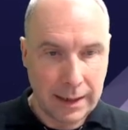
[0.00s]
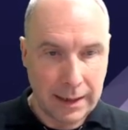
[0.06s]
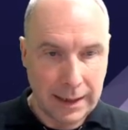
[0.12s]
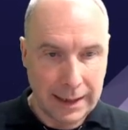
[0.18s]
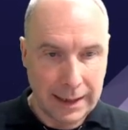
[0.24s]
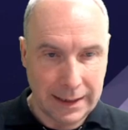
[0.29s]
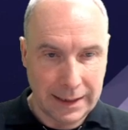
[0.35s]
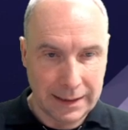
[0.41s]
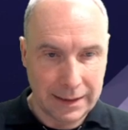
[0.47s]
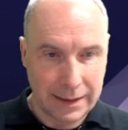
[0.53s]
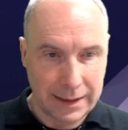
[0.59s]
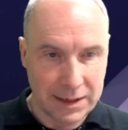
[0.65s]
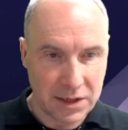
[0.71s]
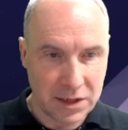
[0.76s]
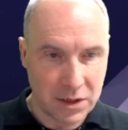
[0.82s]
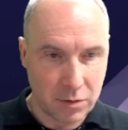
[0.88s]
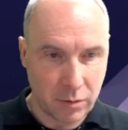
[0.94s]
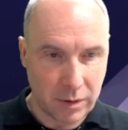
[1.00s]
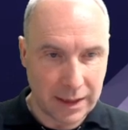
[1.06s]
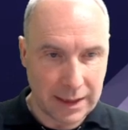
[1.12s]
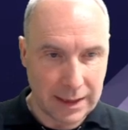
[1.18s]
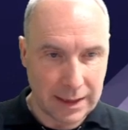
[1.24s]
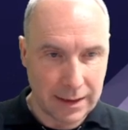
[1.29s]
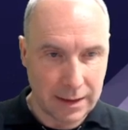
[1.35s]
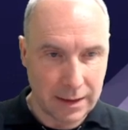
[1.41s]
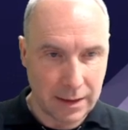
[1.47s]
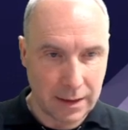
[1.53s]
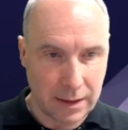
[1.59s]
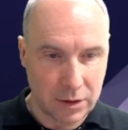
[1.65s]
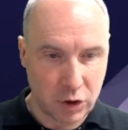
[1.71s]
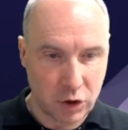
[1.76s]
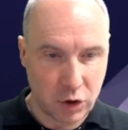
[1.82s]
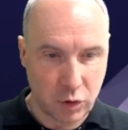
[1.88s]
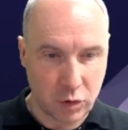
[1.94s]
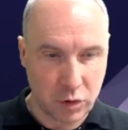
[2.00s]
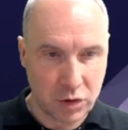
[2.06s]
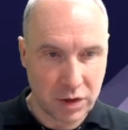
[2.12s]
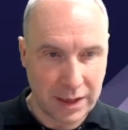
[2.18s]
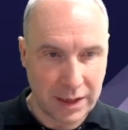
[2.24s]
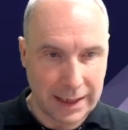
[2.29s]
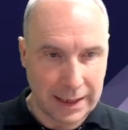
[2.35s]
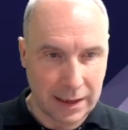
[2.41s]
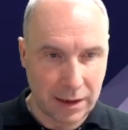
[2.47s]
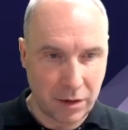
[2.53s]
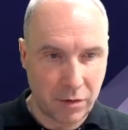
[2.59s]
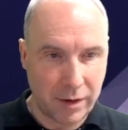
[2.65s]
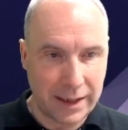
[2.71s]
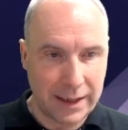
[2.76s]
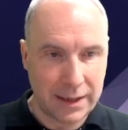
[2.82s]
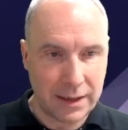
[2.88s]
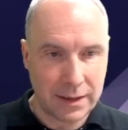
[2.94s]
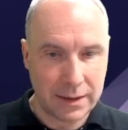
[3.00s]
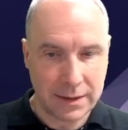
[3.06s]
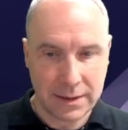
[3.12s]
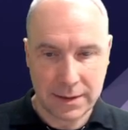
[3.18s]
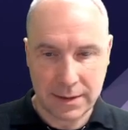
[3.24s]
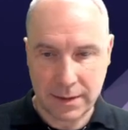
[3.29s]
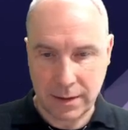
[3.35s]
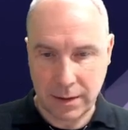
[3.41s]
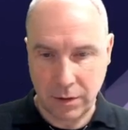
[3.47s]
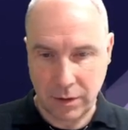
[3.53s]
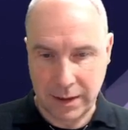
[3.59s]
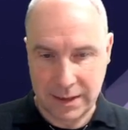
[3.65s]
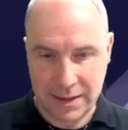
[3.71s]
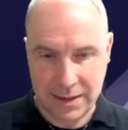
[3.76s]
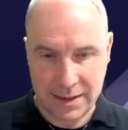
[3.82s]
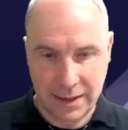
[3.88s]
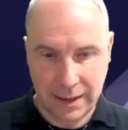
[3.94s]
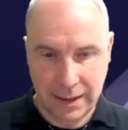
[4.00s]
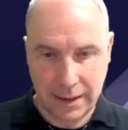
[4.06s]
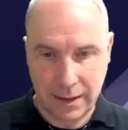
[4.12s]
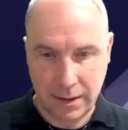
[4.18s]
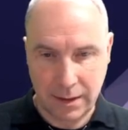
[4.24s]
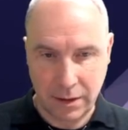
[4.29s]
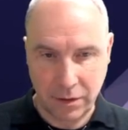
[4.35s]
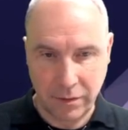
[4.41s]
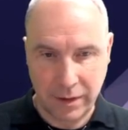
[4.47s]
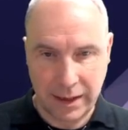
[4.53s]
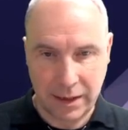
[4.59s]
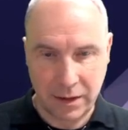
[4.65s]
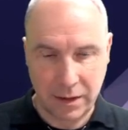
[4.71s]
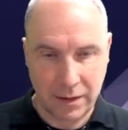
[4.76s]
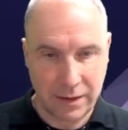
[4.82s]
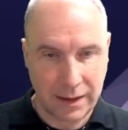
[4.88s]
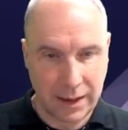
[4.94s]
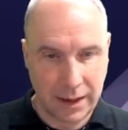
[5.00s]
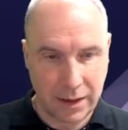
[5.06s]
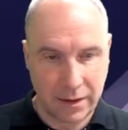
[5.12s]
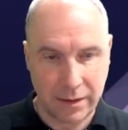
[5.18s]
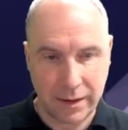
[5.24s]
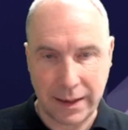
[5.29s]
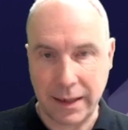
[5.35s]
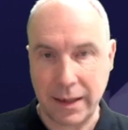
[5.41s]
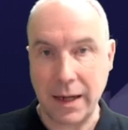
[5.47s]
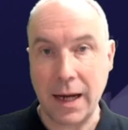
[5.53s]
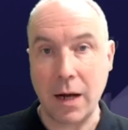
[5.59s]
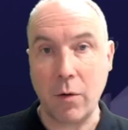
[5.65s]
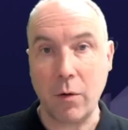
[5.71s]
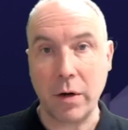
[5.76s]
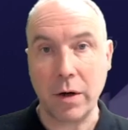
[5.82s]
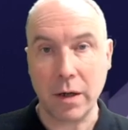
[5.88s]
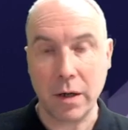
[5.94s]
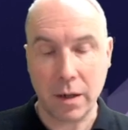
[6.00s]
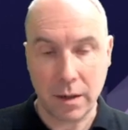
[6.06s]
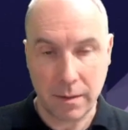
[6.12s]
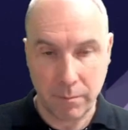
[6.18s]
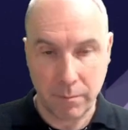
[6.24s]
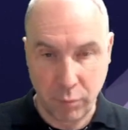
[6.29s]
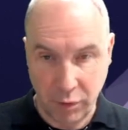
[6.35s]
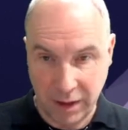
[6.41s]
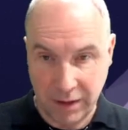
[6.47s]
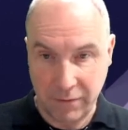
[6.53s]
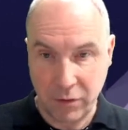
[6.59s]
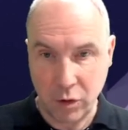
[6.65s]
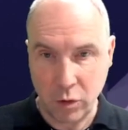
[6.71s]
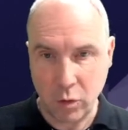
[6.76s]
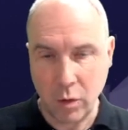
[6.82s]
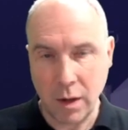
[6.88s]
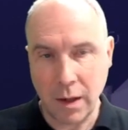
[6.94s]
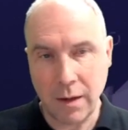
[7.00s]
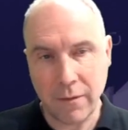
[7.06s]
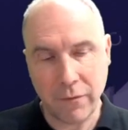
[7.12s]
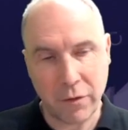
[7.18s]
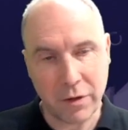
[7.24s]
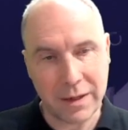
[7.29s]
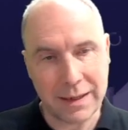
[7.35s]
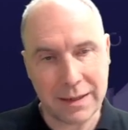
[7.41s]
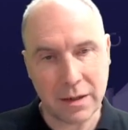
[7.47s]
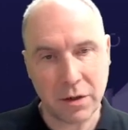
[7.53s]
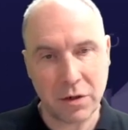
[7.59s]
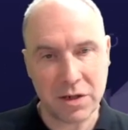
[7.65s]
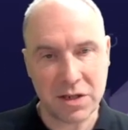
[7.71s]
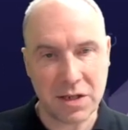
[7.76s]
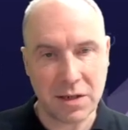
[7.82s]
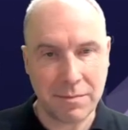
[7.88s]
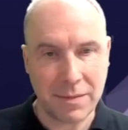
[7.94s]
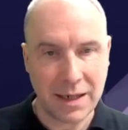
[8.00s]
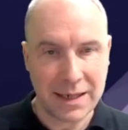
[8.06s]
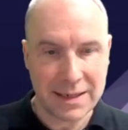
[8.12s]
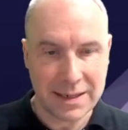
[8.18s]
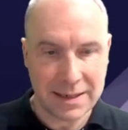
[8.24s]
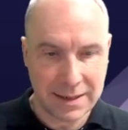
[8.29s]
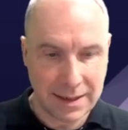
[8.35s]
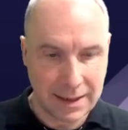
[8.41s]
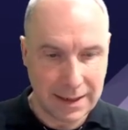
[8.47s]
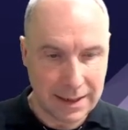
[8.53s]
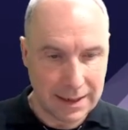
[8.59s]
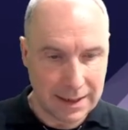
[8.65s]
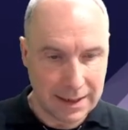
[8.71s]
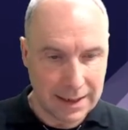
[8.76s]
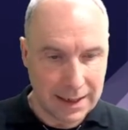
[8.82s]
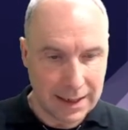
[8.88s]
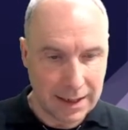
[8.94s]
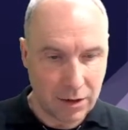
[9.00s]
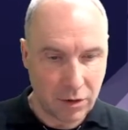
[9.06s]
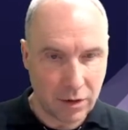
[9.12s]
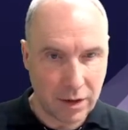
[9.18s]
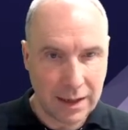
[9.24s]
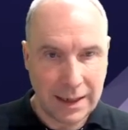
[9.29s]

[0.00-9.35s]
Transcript: and that is, we can choose a gradient. You can see the gradient here in our preview for that customized dialog,